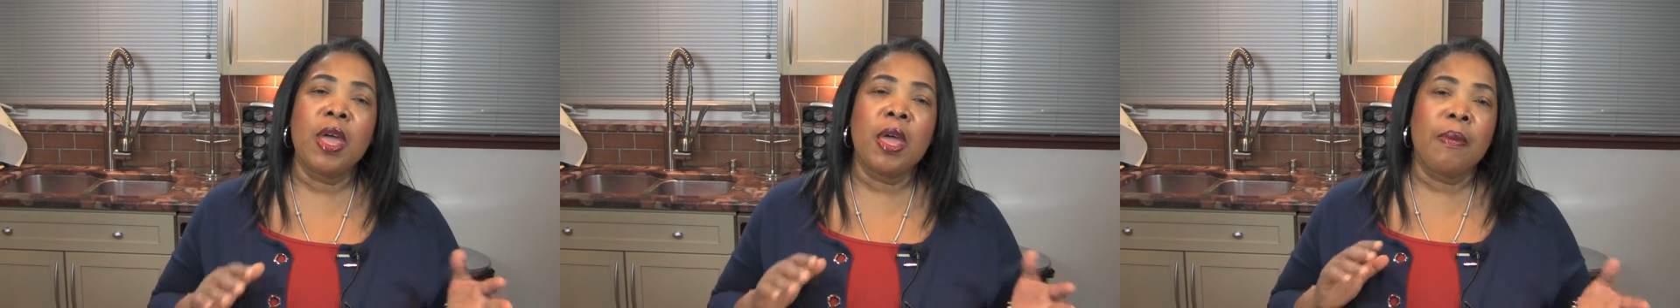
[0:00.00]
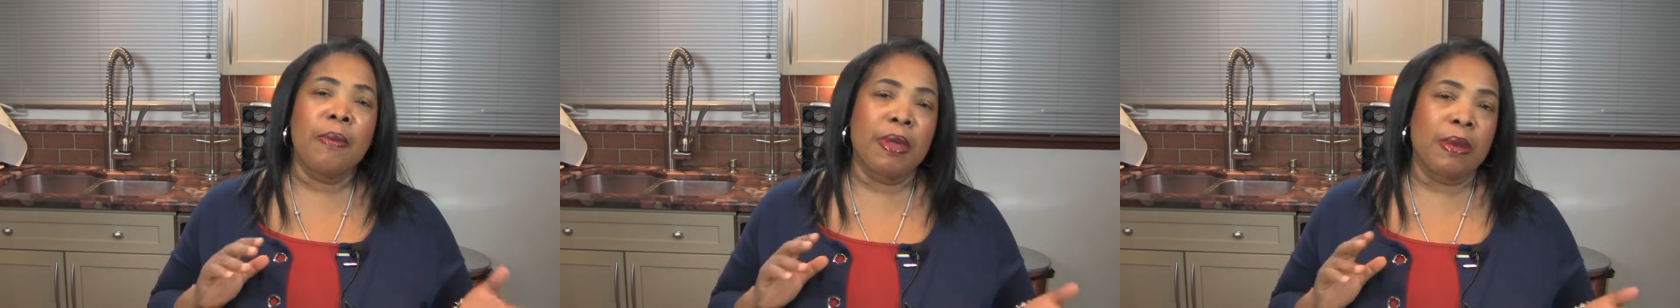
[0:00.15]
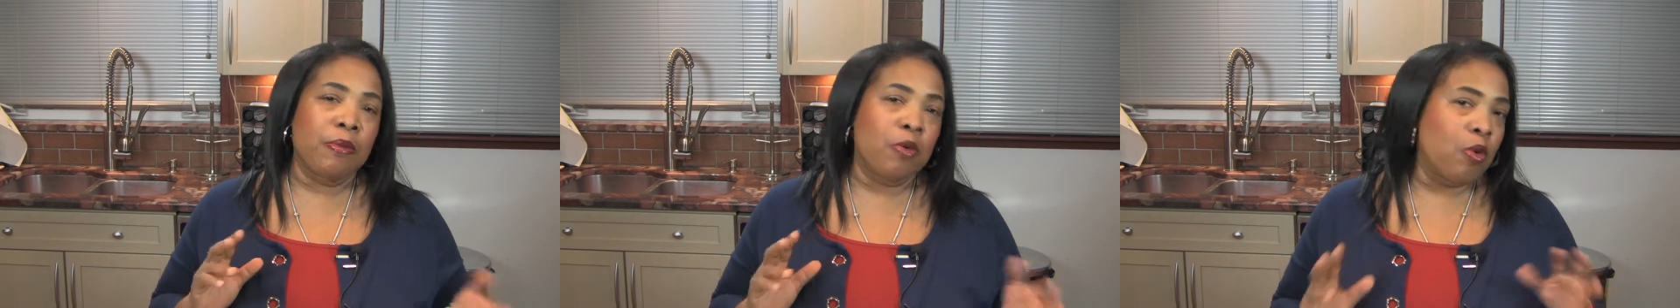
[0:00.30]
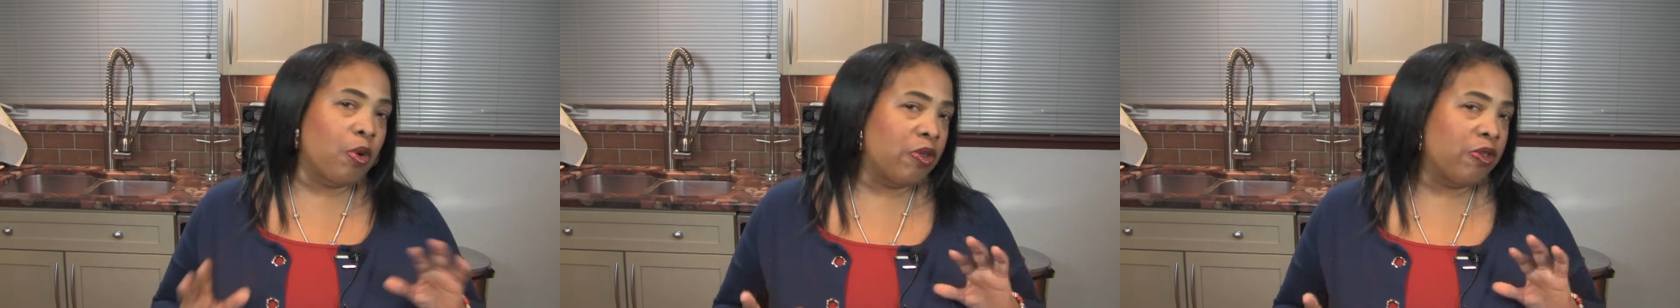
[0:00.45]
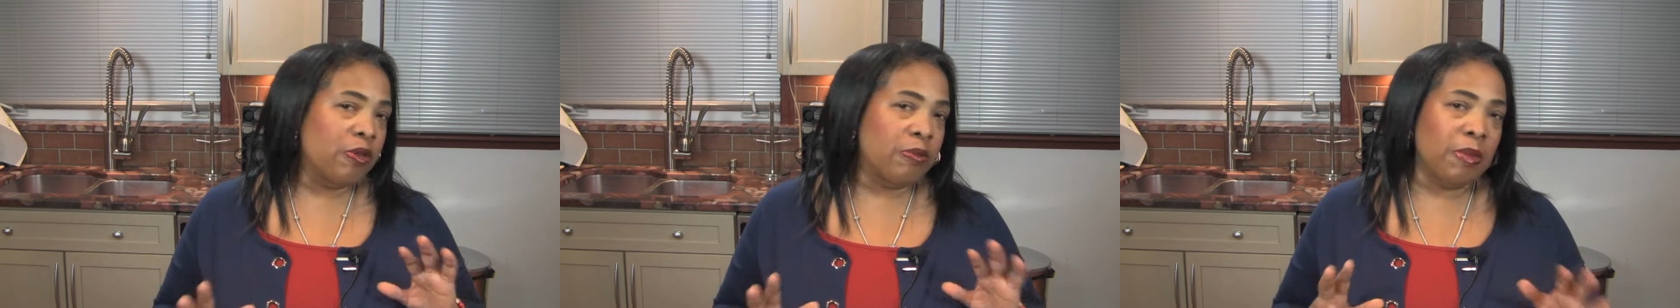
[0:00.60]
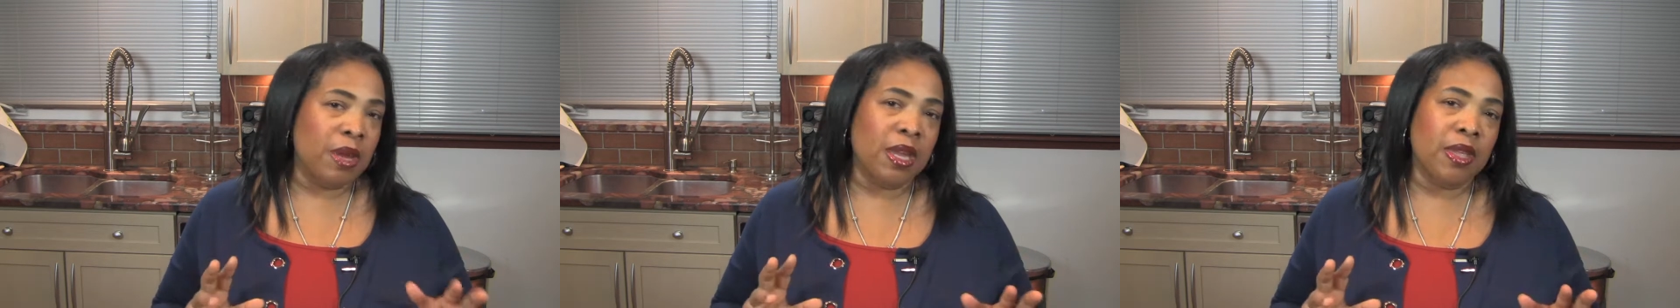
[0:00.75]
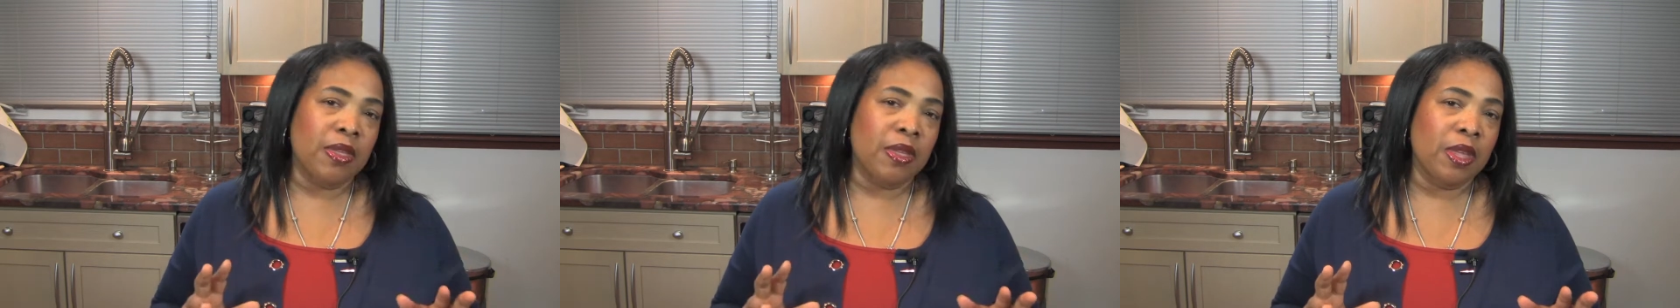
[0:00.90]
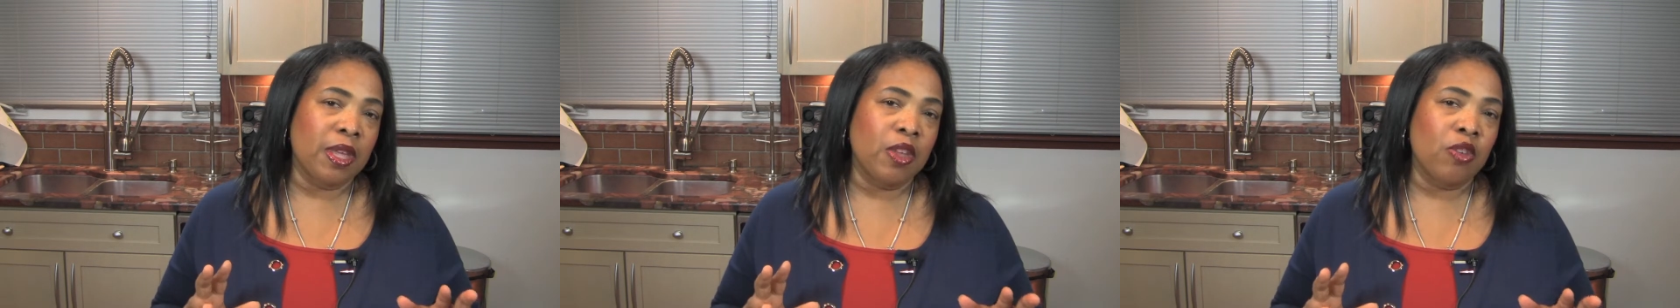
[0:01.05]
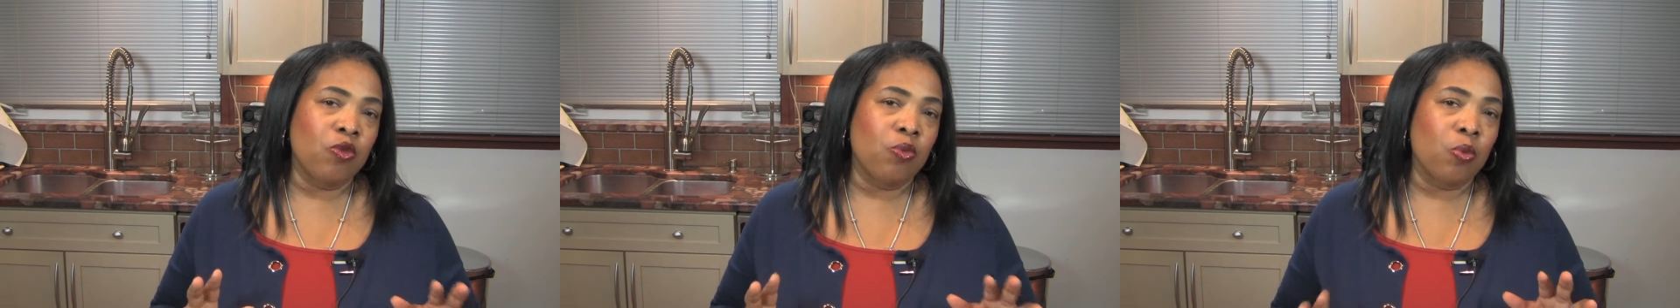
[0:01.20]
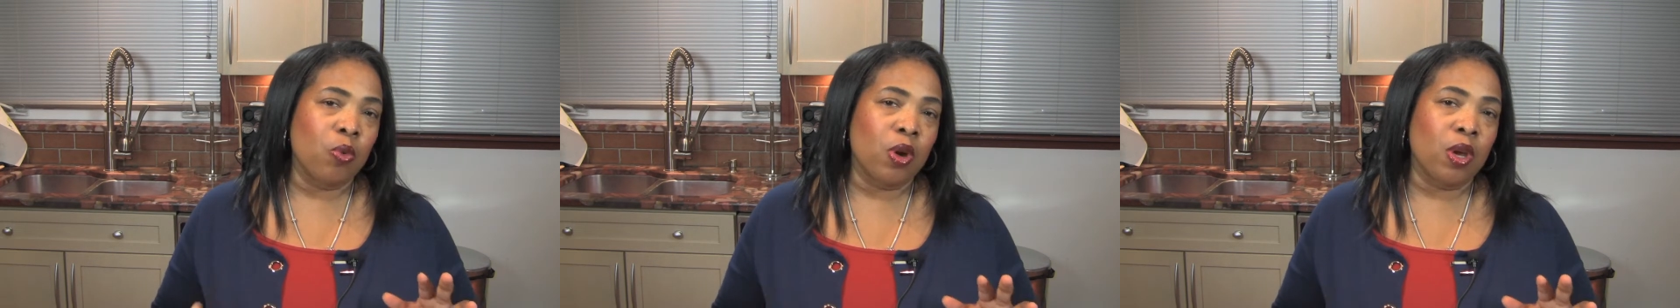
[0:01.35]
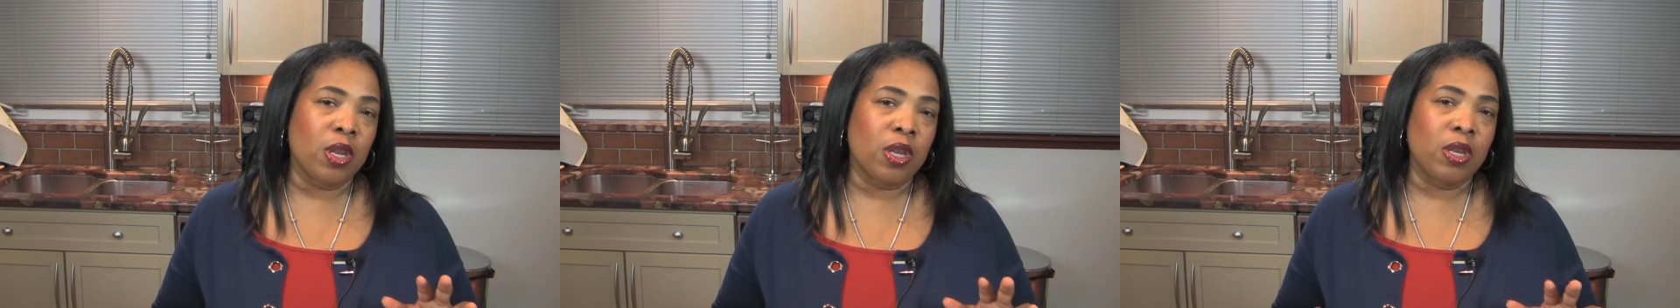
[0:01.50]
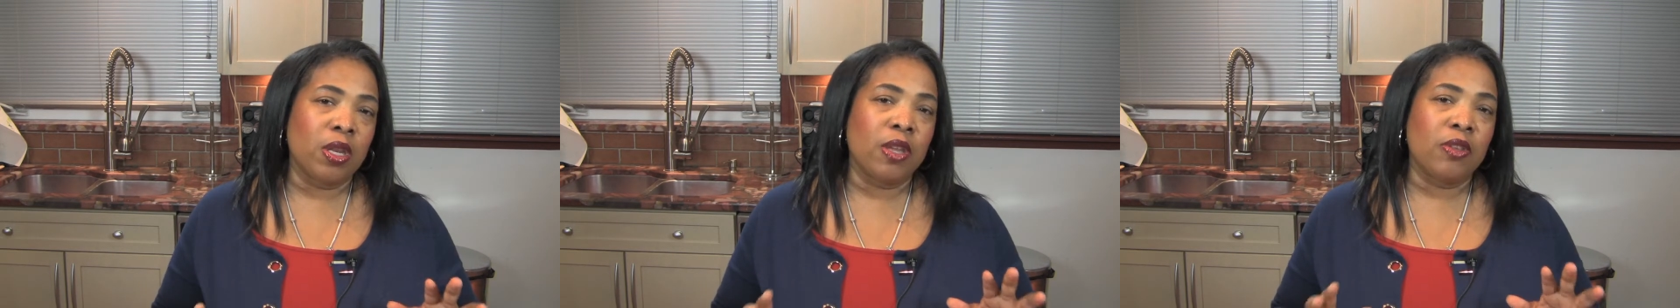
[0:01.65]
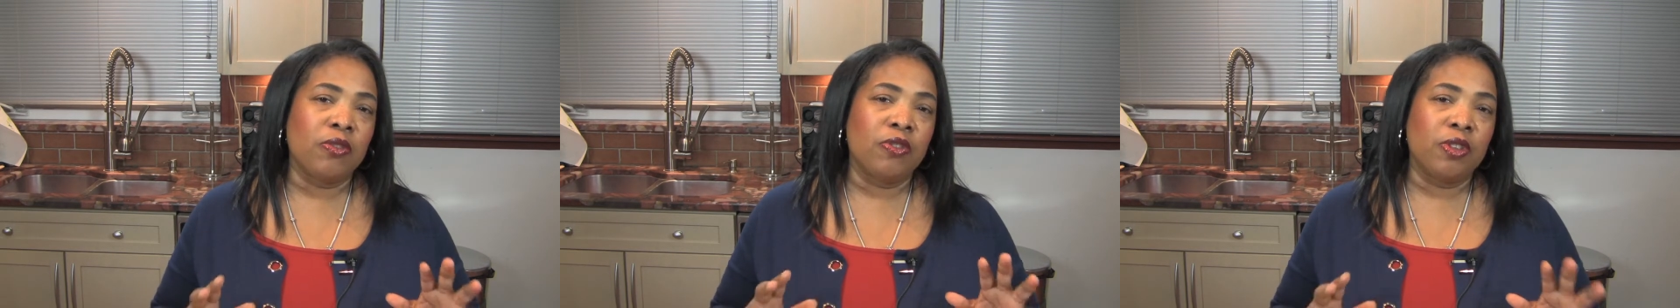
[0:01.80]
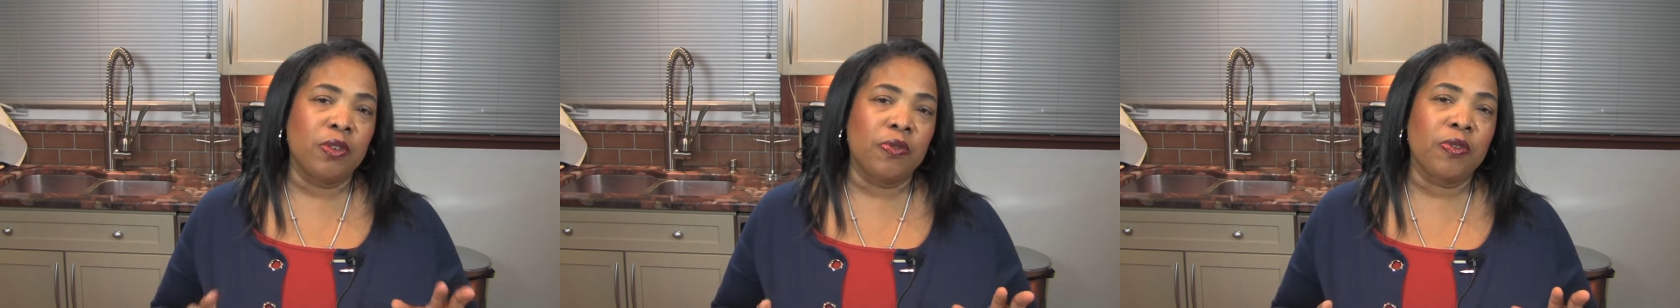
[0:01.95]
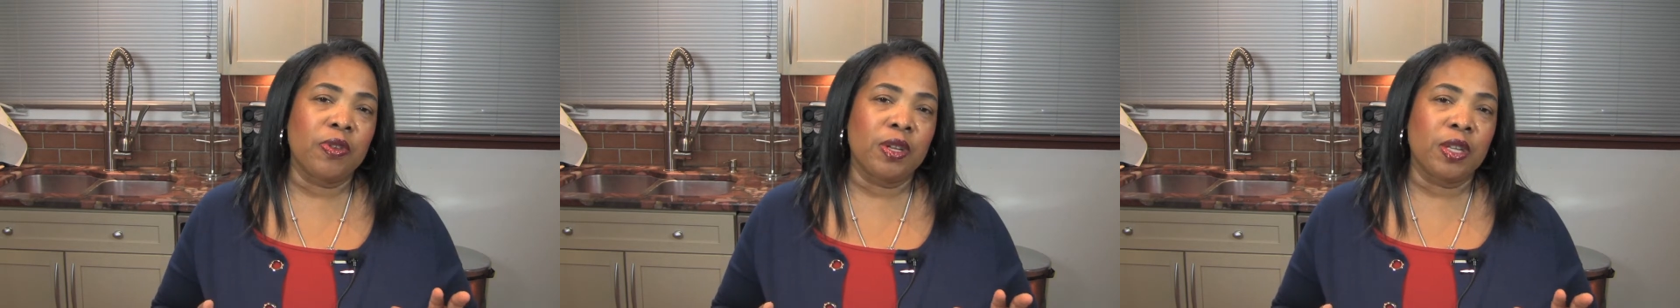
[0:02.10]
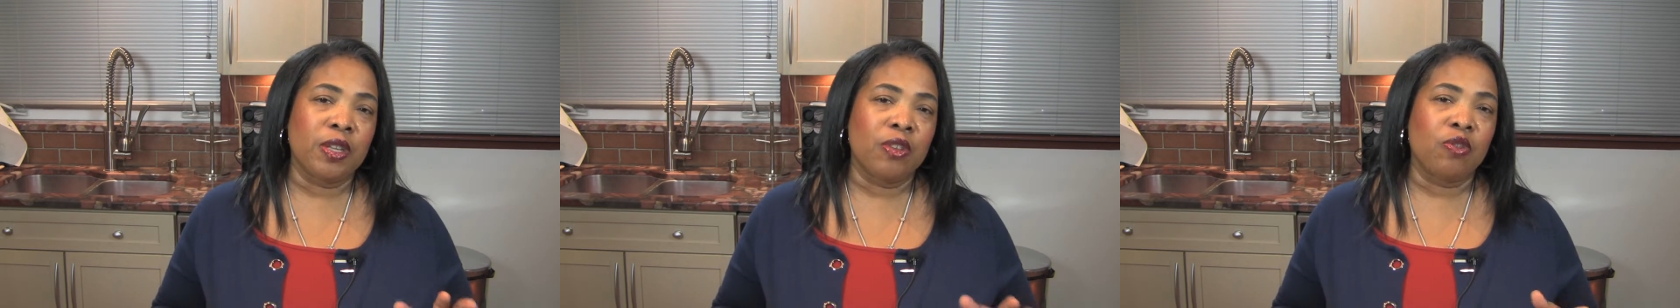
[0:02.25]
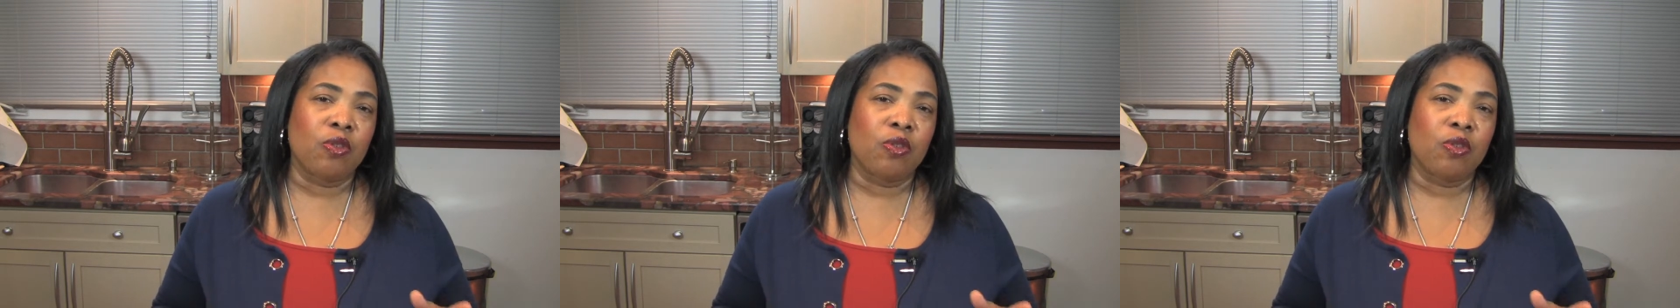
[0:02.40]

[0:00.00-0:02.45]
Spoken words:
but I'm going to make each one differently.